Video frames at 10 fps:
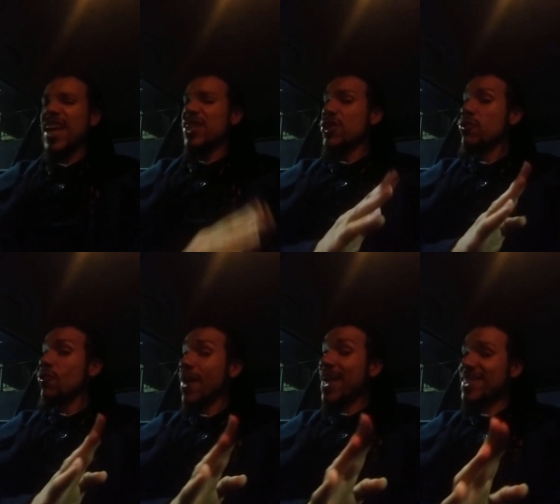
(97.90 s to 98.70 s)

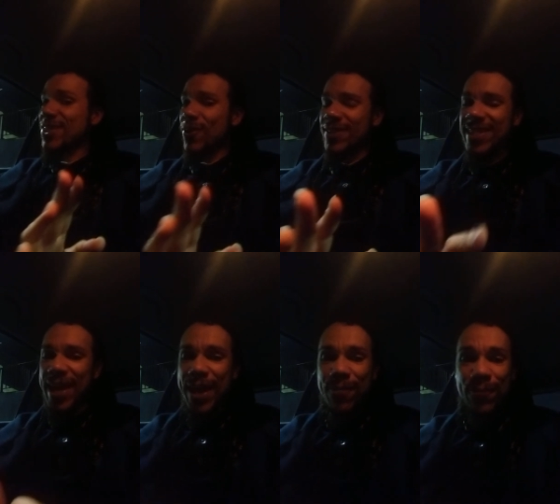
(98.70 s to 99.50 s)
You act so
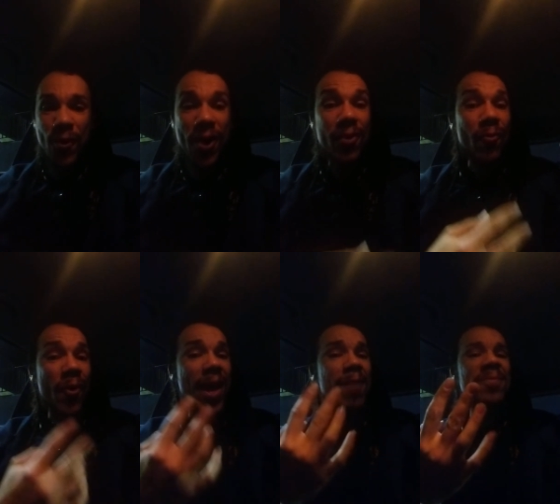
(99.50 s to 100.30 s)
different
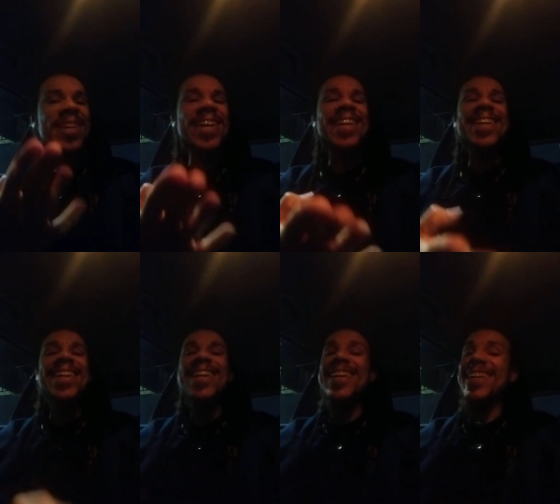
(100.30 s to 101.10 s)
around
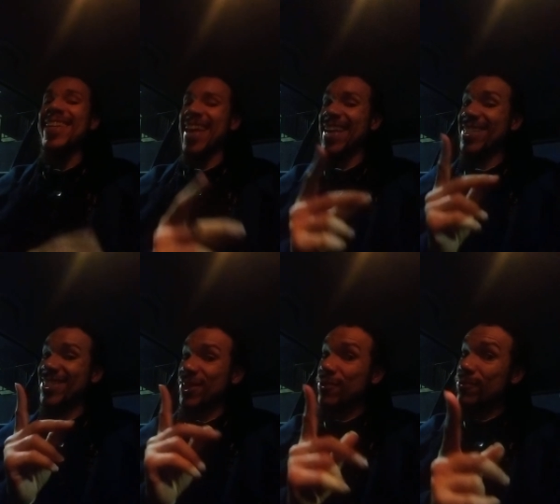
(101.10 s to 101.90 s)
me.
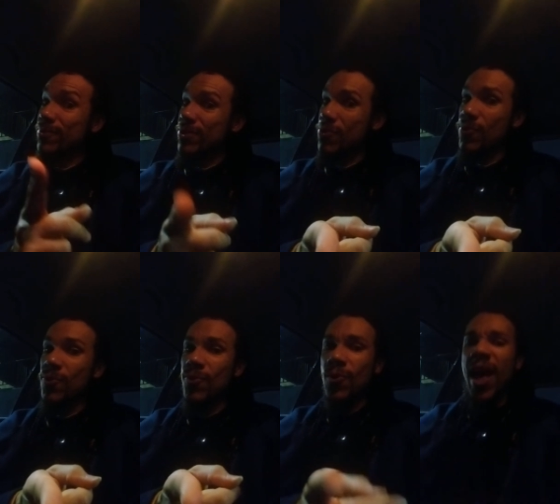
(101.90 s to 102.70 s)
Yes, you
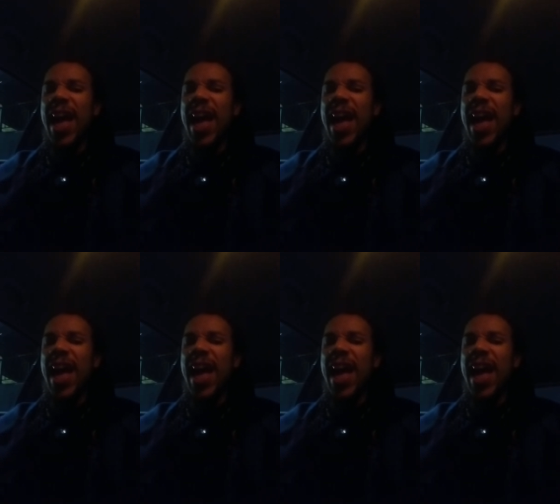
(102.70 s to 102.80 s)
do.